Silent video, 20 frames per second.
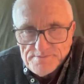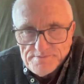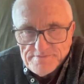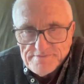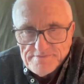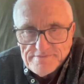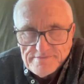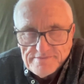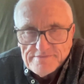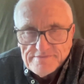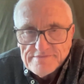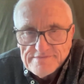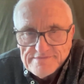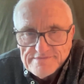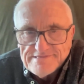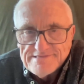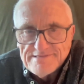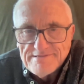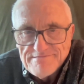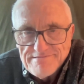So it's
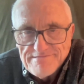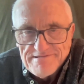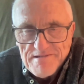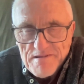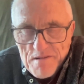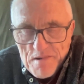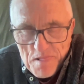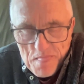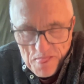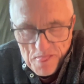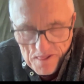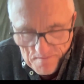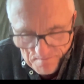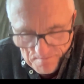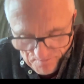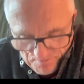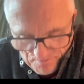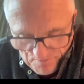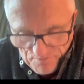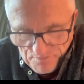simply a fight
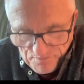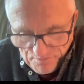with